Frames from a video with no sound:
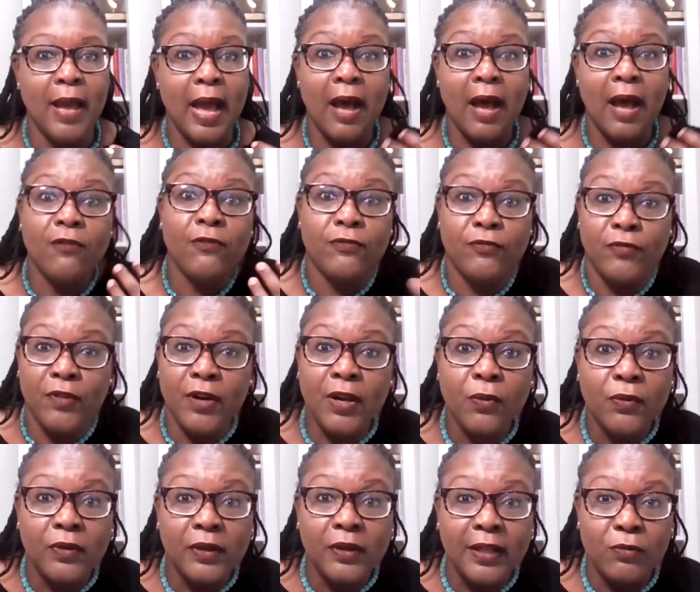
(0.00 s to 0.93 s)
how
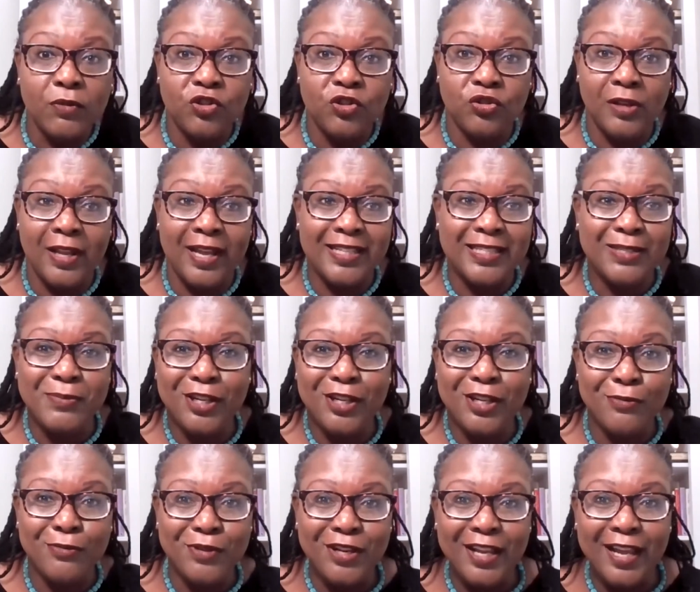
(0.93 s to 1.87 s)
frequently would you like to be
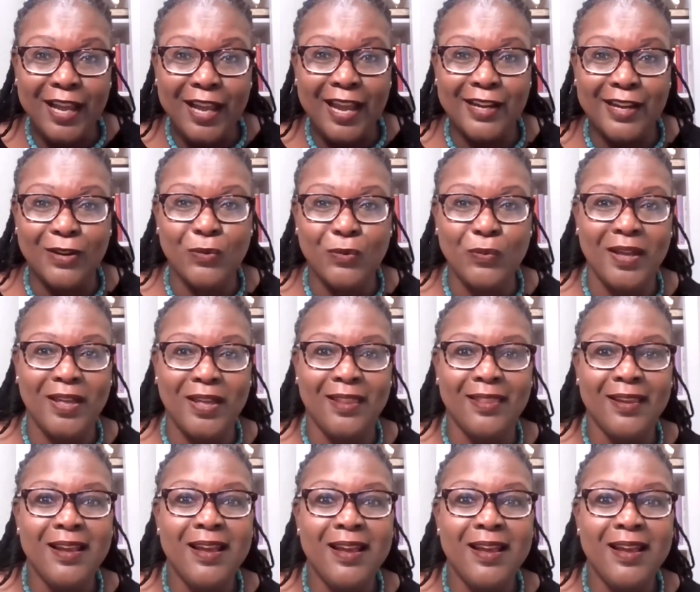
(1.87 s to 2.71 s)
communicated with